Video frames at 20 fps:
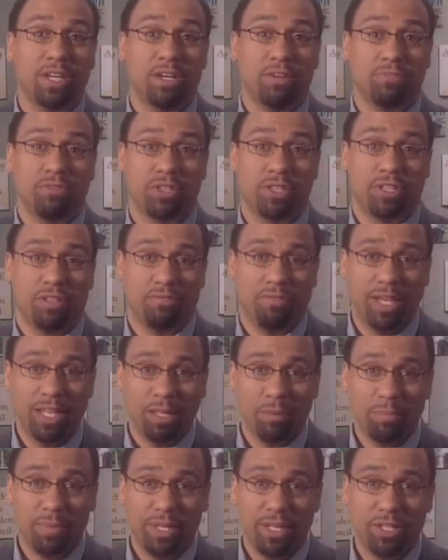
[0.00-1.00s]
for the
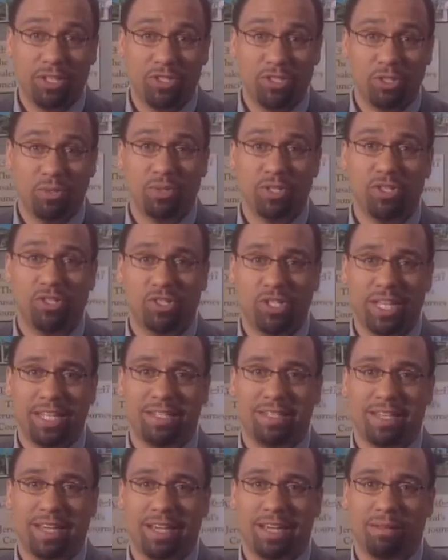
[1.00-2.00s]
developing
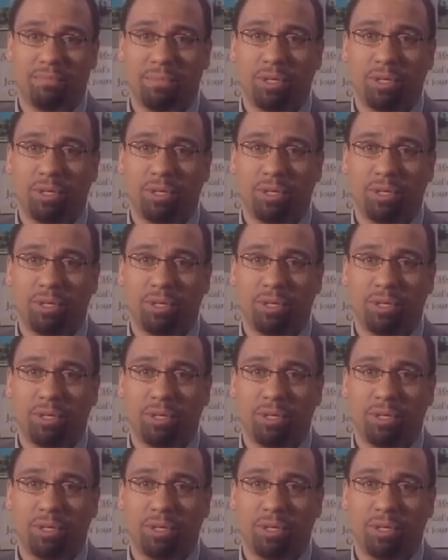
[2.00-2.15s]
Jewish-Gentile